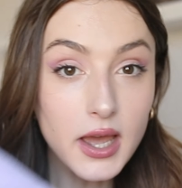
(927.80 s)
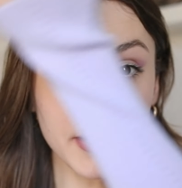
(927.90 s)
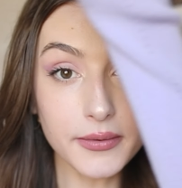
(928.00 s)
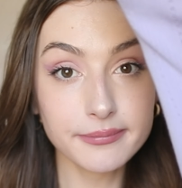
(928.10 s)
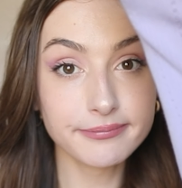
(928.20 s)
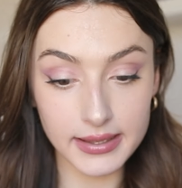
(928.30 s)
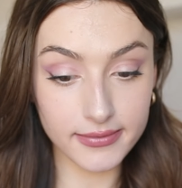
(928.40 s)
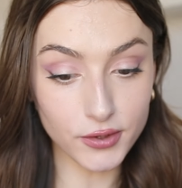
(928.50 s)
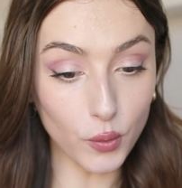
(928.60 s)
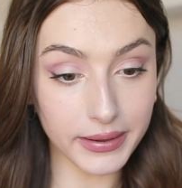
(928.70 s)
done.
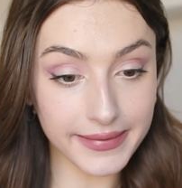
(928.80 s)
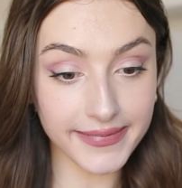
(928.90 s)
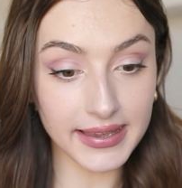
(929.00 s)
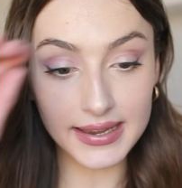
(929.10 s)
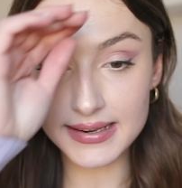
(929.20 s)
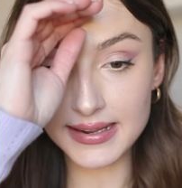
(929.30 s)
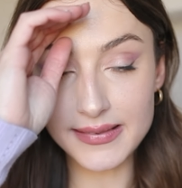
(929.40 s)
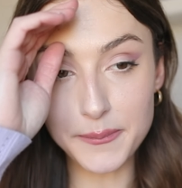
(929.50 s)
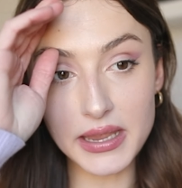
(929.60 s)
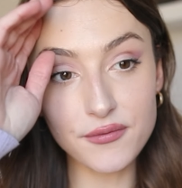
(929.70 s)
It's so easy. It
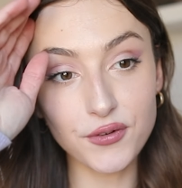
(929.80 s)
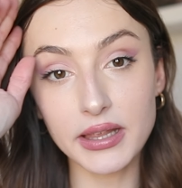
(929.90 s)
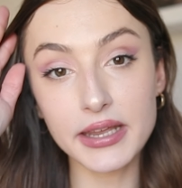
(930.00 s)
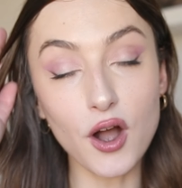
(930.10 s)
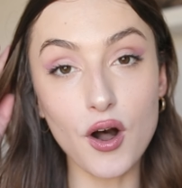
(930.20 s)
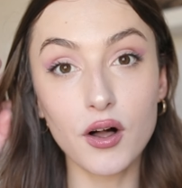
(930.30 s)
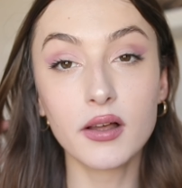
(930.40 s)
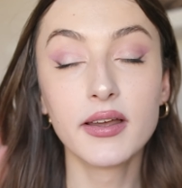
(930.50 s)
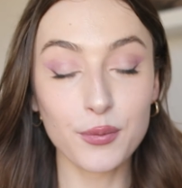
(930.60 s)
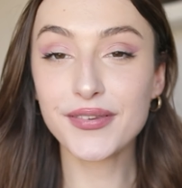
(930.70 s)
isn't painful at
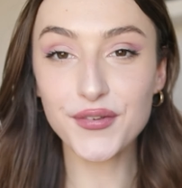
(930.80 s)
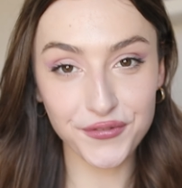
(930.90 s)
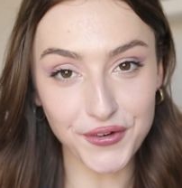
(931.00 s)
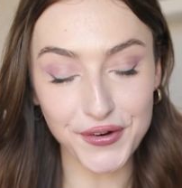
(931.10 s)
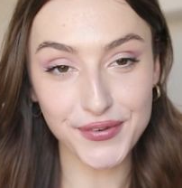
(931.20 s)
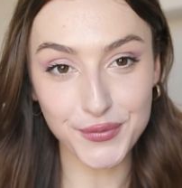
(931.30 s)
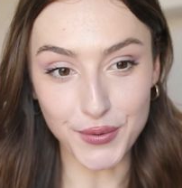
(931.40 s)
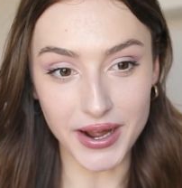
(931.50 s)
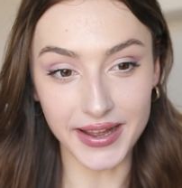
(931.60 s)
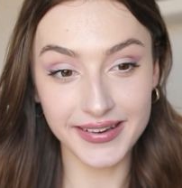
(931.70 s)
all. I was the first
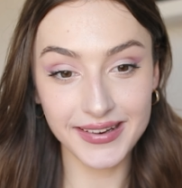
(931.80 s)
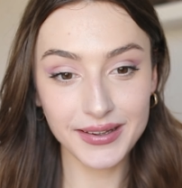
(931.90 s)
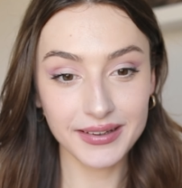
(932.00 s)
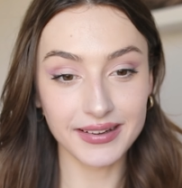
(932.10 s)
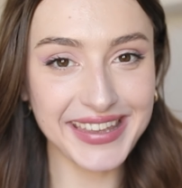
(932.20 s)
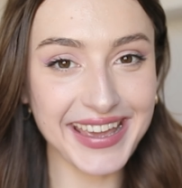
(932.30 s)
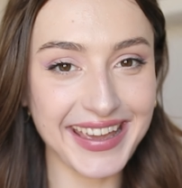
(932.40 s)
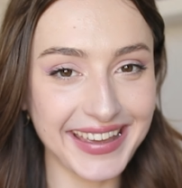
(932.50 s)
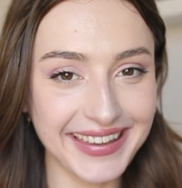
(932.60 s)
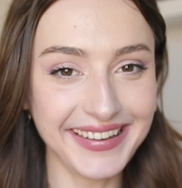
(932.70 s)
one.
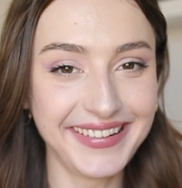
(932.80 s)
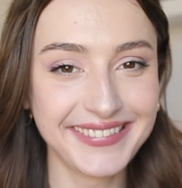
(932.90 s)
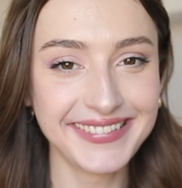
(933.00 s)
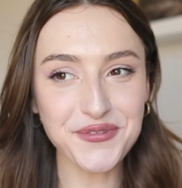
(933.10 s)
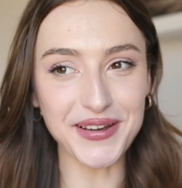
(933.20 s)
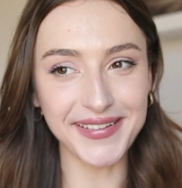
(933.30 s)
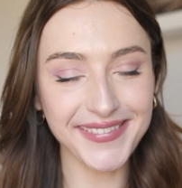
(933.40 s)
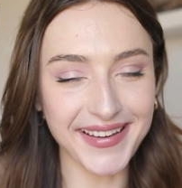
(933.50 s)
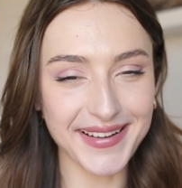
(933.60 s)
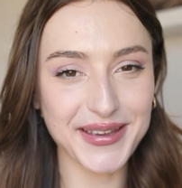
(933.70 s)
Yay. Fun
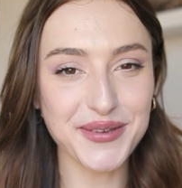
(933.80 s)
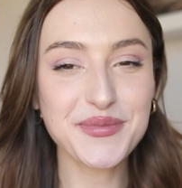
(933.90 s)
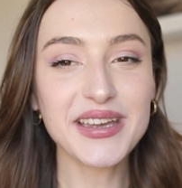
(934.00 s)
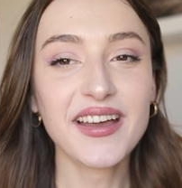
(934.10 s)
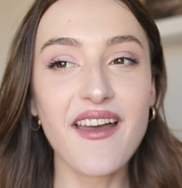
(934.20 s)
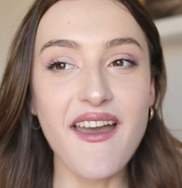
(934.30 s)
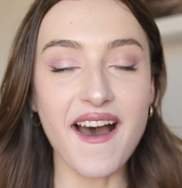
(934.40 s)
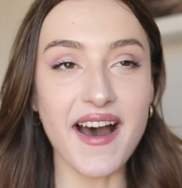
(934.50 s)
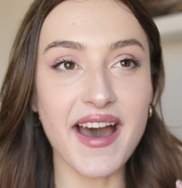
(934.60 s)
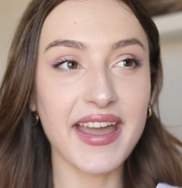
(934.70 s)
time.
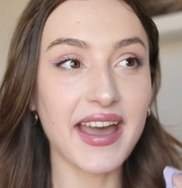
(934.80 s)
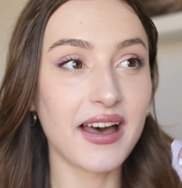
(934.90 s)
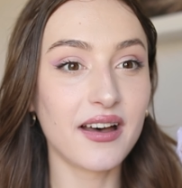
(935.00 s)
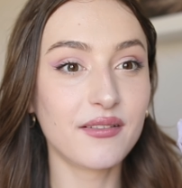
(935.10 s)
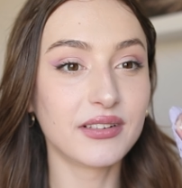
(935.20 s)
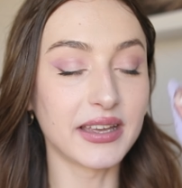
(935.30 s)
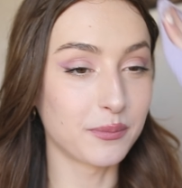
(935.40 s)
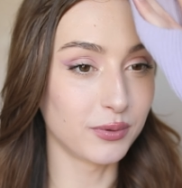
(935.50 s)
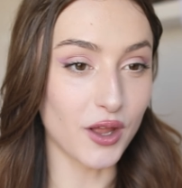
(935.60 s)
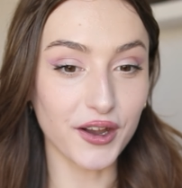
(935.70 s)
I have
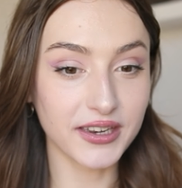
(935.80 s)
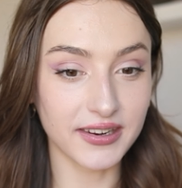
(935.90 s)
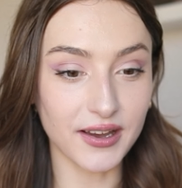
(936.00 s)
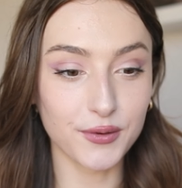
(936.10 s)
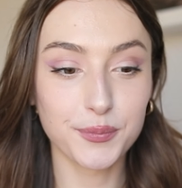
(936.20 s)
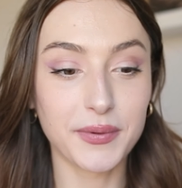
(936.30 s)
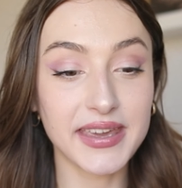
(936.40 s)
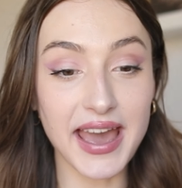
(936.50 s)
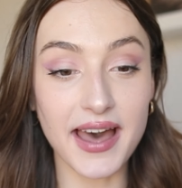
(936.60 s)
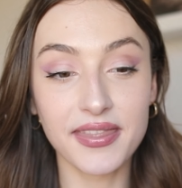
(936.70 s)
like blocked it out.
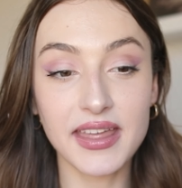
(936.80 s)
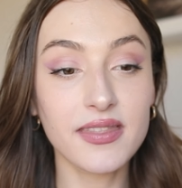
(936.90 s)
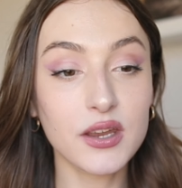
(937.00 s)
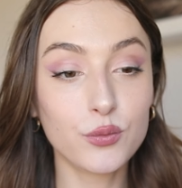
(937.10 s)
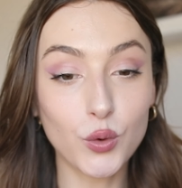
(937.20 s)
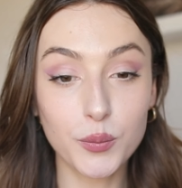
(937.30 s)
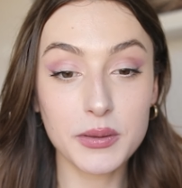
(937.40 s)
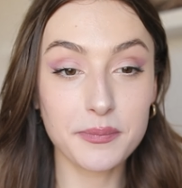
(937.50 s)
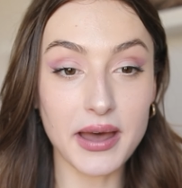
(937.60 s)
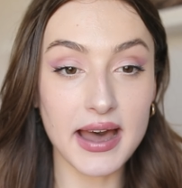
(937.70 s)
But yeah, then they rolled
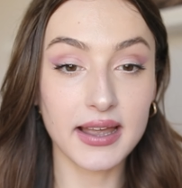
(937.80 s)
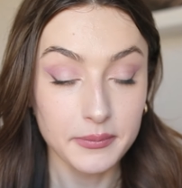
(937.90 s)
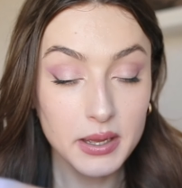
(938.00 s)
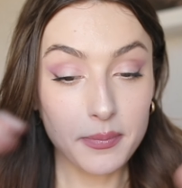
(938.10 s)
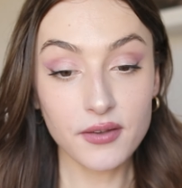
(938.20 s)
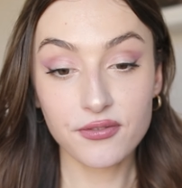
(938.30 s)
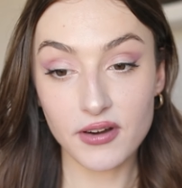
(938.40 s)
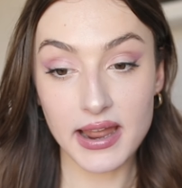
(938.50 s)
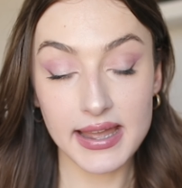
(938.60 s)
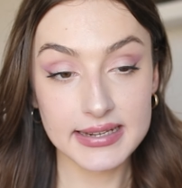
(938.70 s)
me back, met my
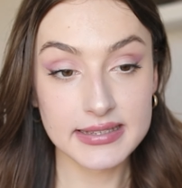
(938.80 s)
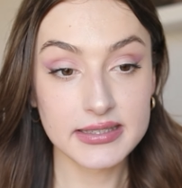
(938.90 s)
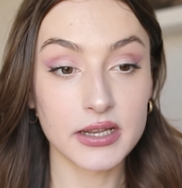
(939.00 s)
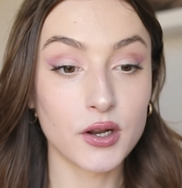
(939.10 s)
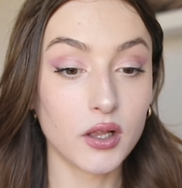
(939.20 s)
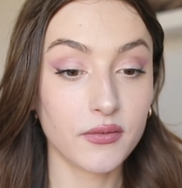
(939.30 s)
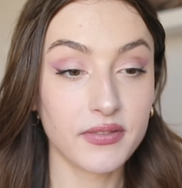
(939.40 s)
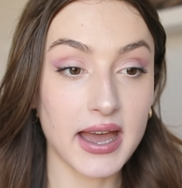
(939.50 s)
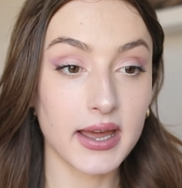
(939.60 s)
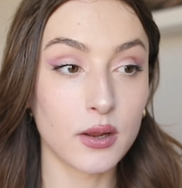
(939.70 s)
friends and all of
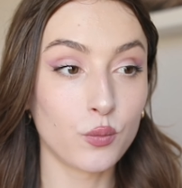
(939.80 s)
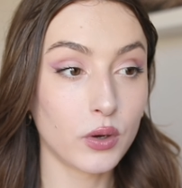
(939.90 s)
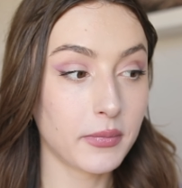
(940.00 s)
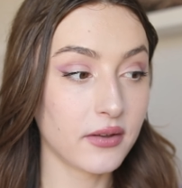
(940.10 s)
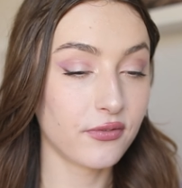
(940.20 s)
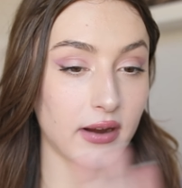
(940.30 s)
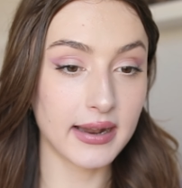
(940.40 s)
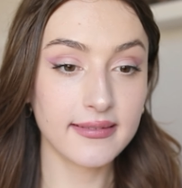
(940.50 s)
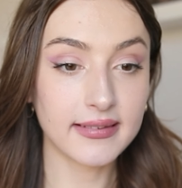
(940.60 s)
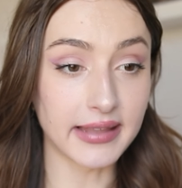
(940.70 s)
that. And when my
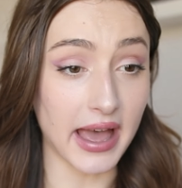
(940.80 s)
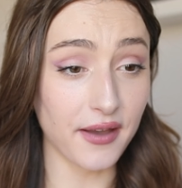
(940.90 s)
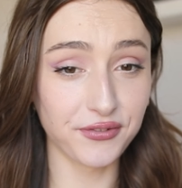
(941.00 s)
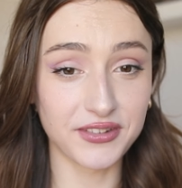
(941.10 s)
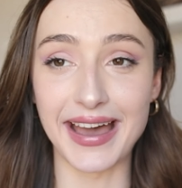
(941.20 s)
friends left,